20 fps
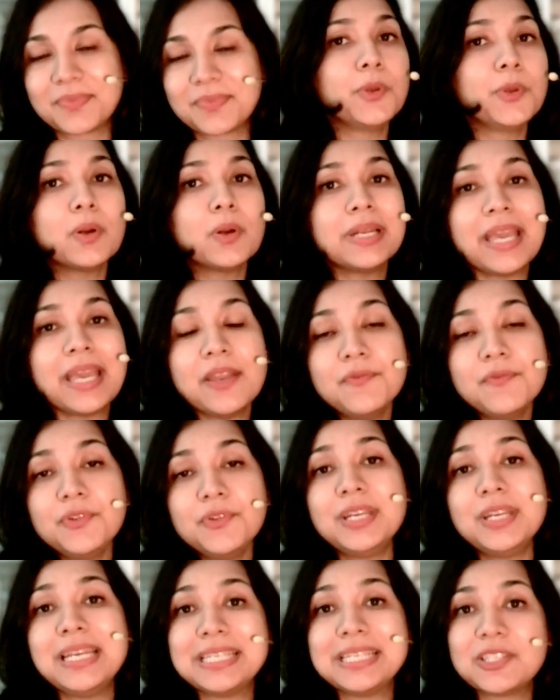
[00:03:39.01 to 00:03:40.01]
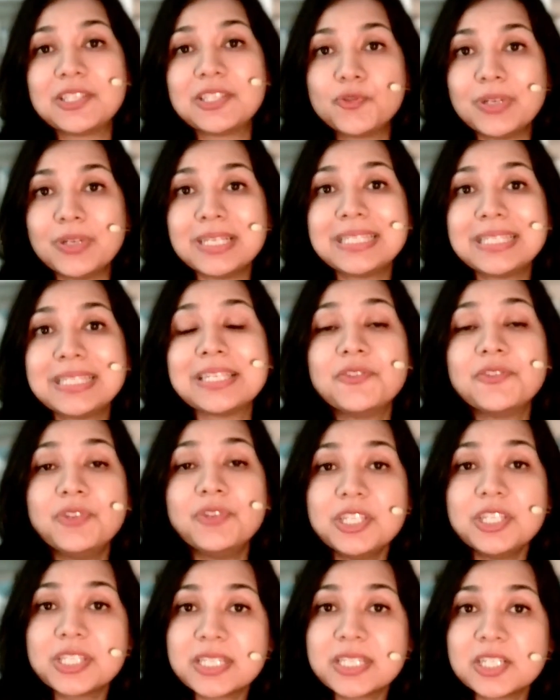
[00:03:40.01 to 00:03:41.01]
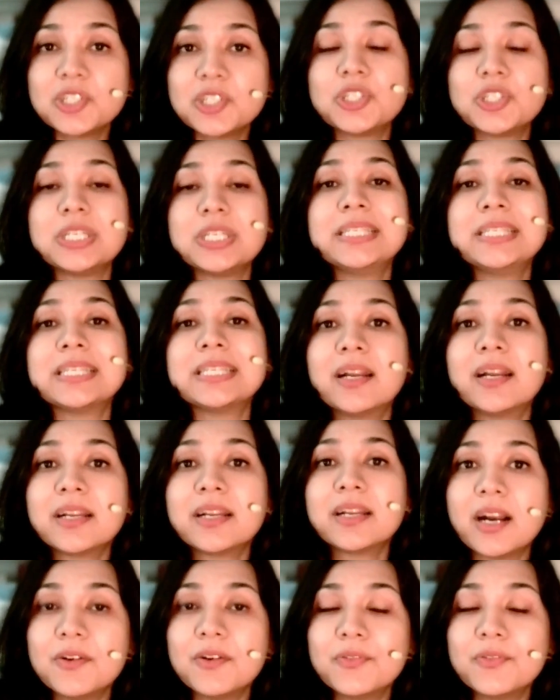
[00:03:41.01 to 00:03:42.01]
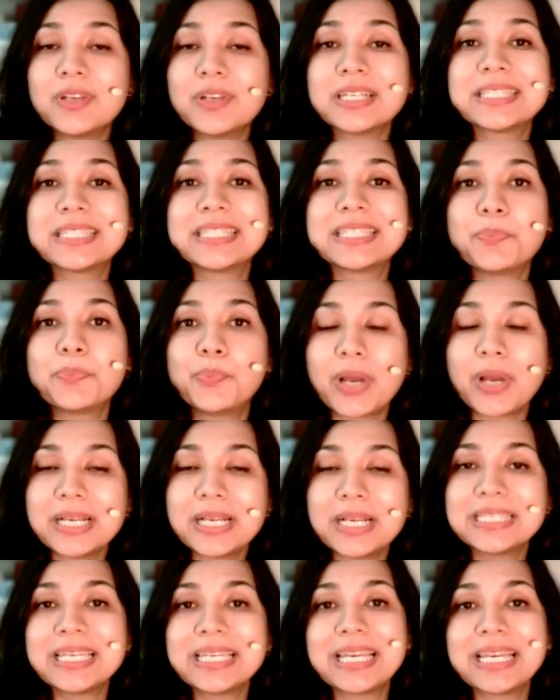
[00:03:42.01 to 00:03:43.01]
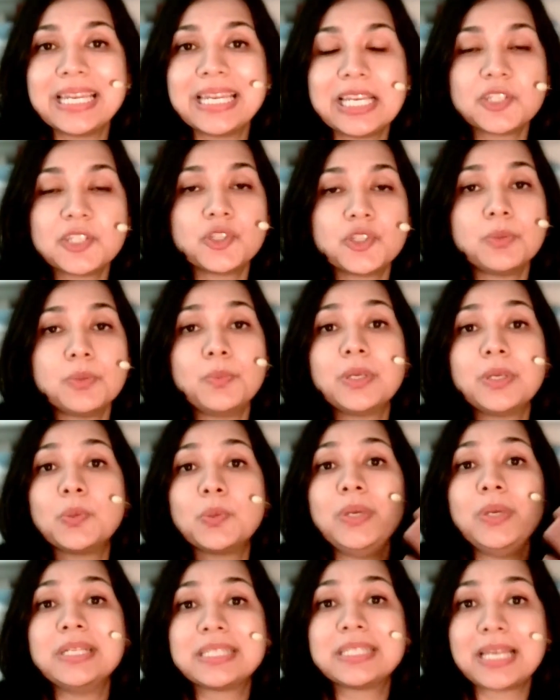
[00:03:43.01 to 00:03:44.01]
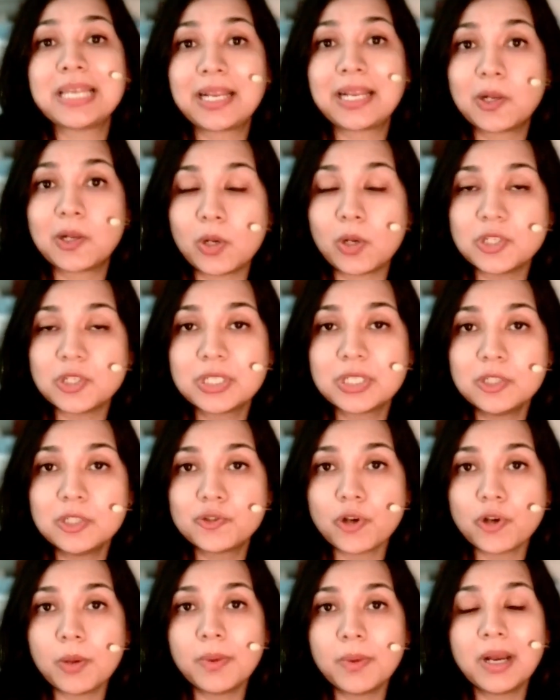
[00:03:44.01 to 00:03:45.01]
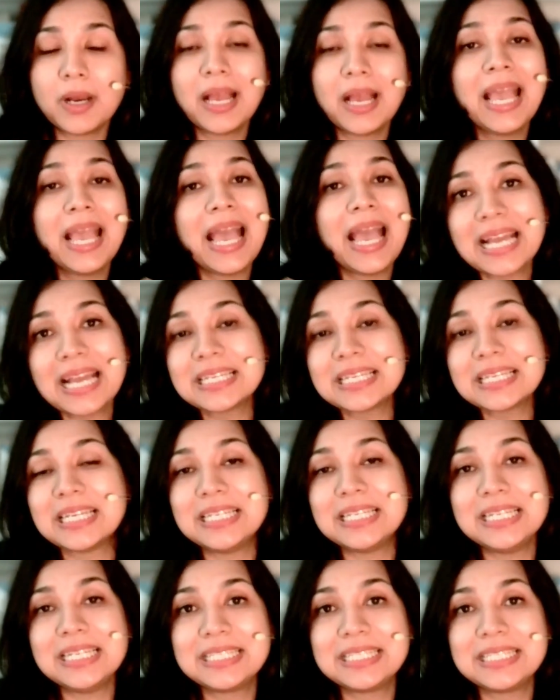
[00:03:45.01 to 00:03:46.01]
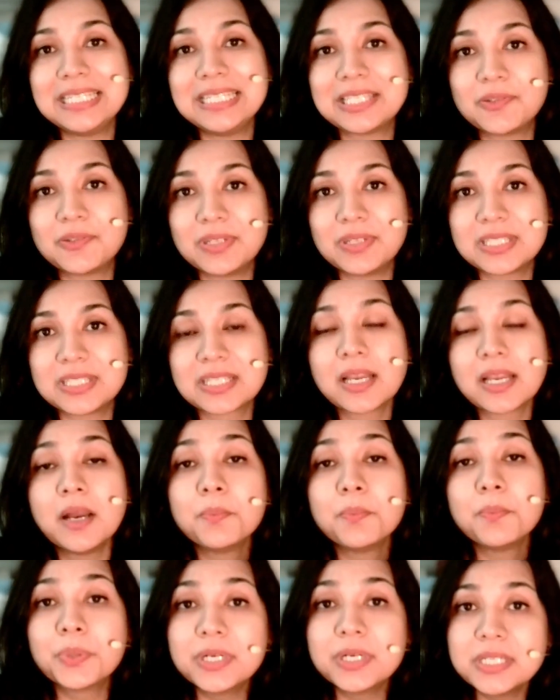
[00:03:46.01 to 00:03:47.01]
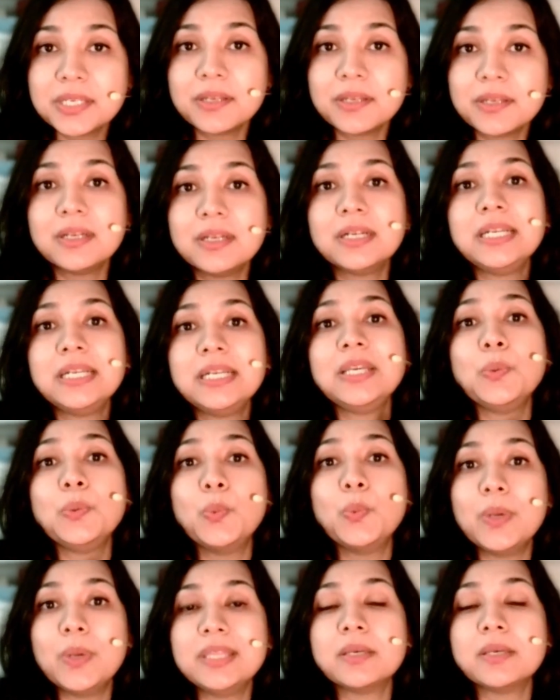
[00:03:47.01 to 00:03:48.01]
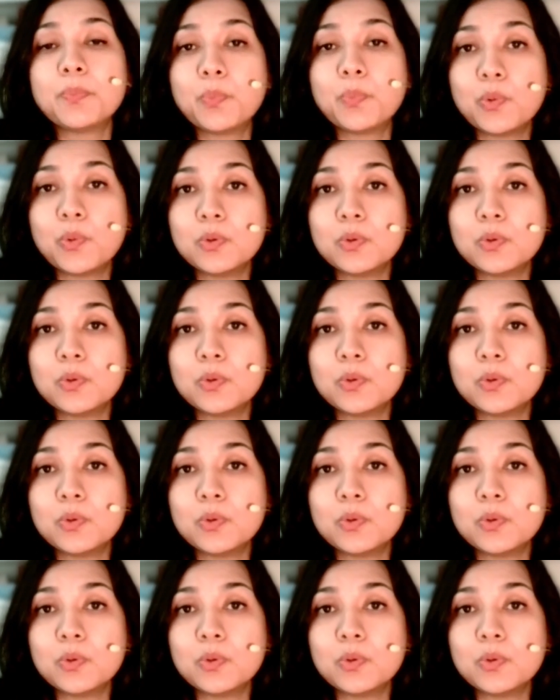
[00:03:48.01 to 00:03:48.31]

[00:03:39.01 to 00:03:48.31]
Beyond everyday stress, research is uncovering surprising connection between psychological trauma and kidney disease risk, particularly with